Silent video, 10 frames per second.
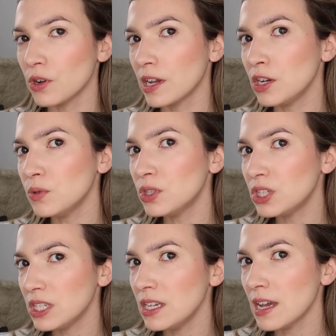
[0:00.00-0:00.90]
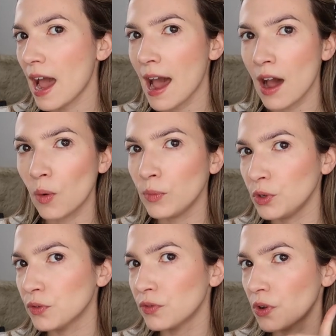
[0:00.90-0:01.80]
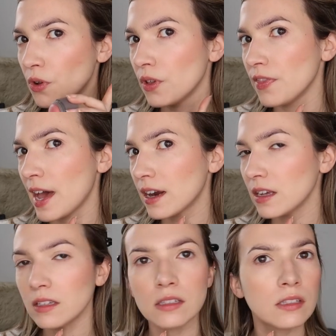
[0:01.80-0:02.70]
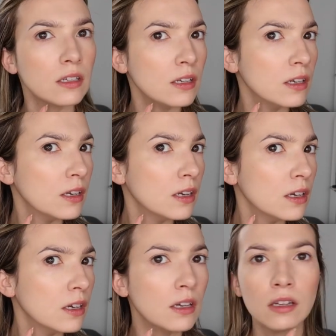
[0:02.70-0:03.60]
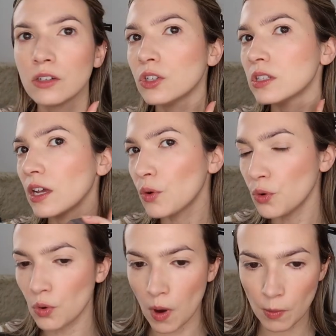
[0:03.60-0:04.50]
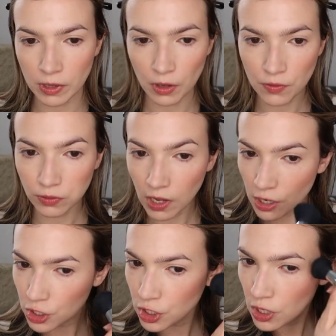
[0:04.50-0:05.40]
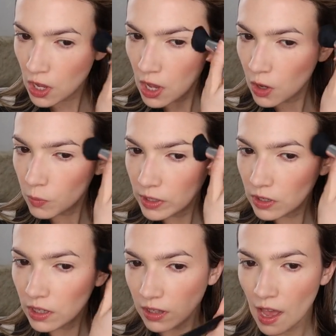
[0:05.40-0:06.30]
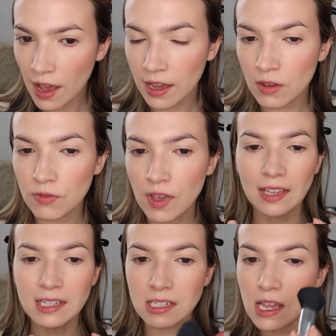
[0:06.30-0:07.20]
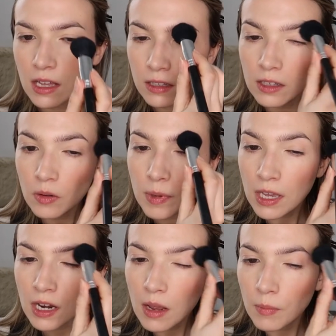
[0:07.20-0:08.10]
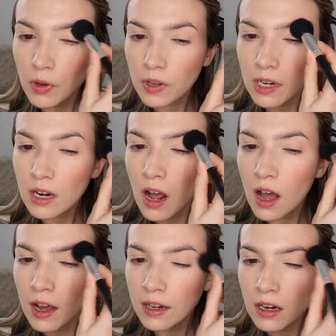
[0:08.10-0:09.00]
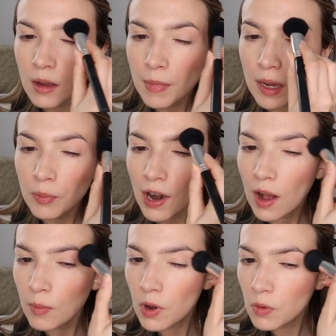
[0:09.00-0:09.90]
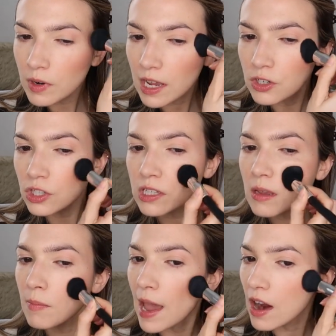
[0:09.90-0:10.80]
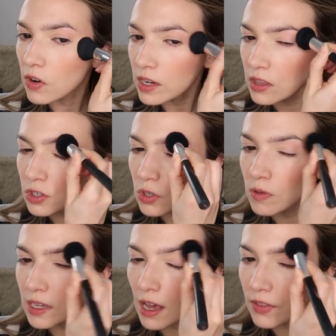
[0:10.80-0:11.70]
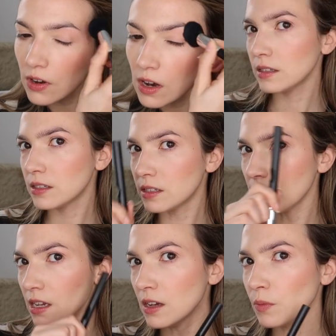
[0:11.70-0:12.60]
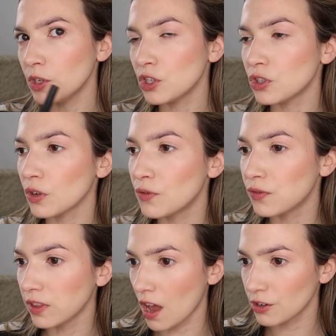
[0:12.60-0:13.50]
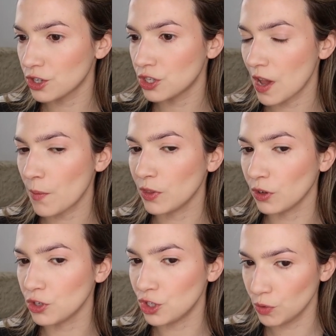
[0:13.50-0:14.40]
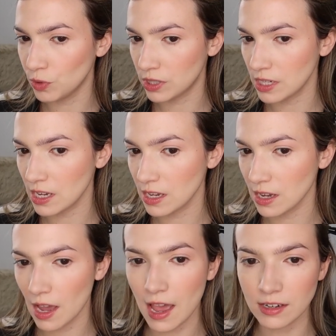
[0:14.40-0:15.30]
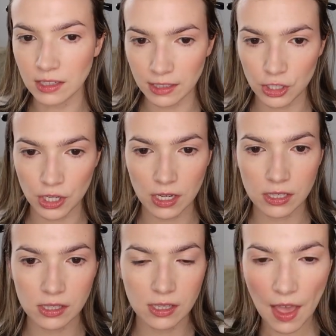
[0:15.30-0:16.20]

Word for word: And can you see how beautiful that is? Just like, ooh, we look flushed, we look alive. I like to take a little bit and put it on my brow bone and just like marry the two together. See, we just look flushed and we look juicy and delicious.